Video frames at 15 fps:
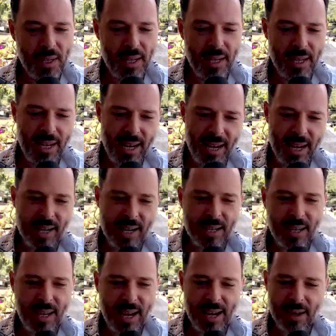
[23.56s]
Yeah,
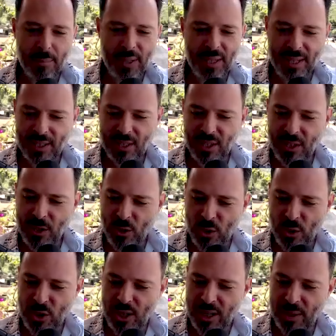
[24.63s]
yeah. But that's
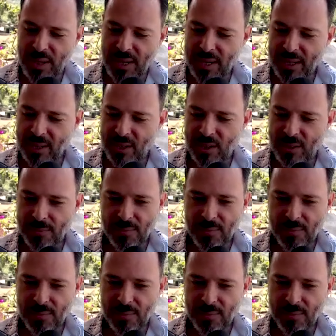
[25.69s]
interesting because